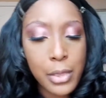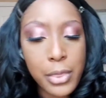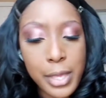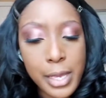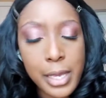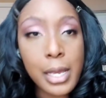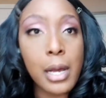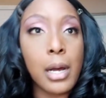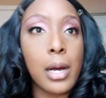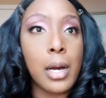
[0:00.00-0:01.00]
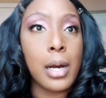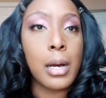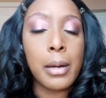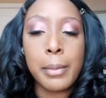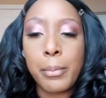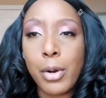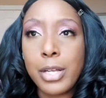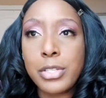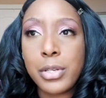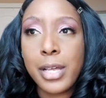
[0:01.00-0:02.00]
The
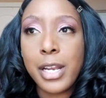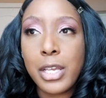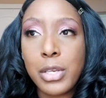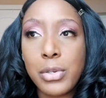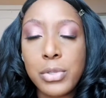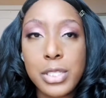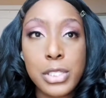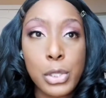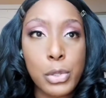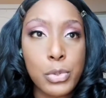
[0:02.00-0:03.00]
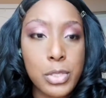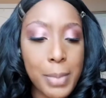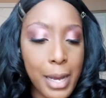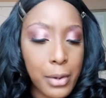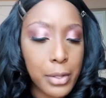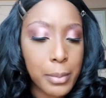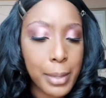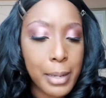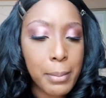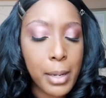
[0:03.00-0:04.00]
bronzer that I use is a loose powder
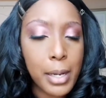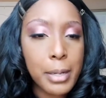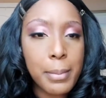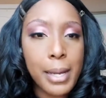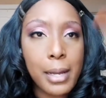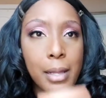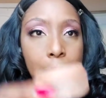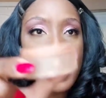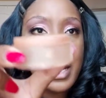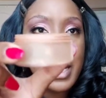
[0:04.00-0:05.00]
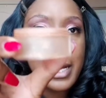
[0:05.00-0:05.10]
by Bonnabelle.